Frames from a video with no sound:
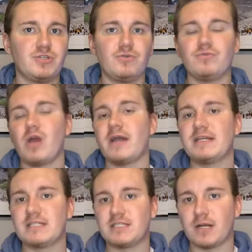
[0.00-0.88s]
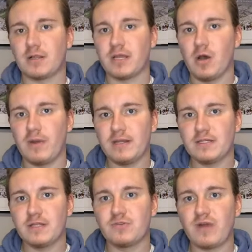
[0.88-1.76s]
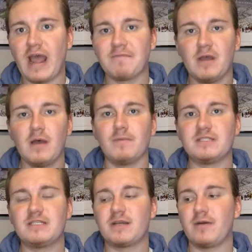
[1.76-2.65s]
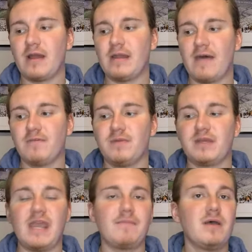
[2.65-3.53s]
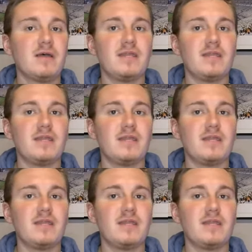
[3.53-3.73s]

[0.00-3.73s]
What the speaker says: to not necessarily go into the draft, but stick around and have a big game.